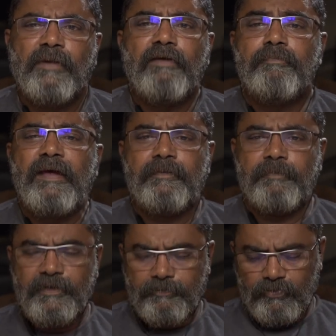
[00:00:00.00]
I've met
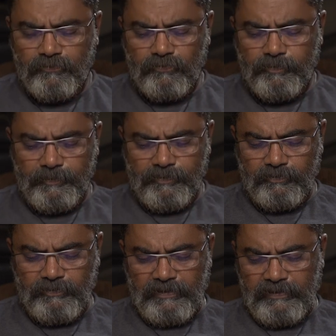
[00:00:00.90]
many beautiful
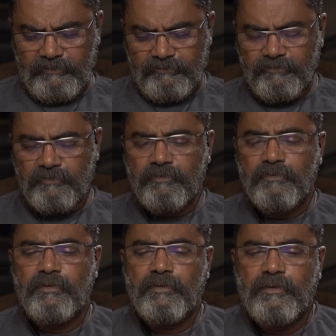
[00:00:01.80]
people in my life,
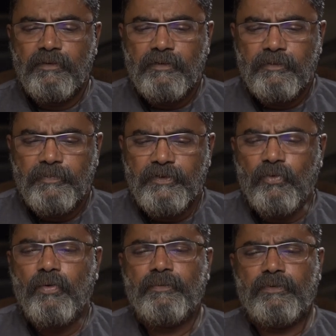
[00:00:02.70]
but
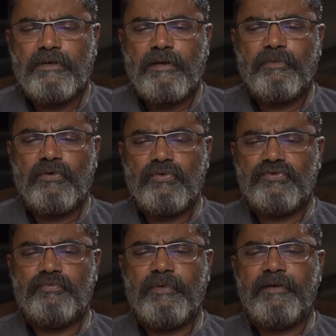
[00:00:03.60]
no one will come
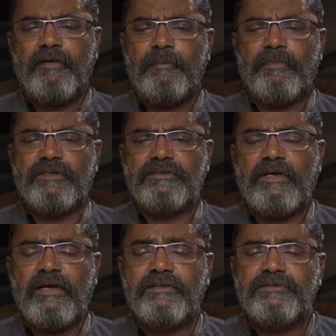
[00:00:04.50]
close to my grandmother's
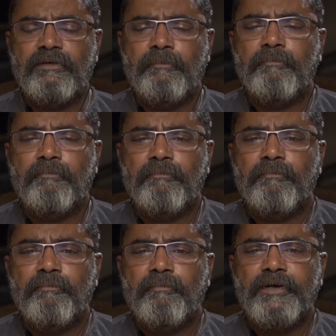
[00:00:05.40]
eyes.
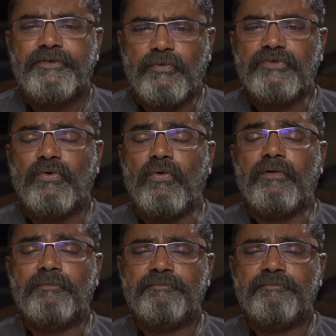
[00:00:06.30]
And she was old.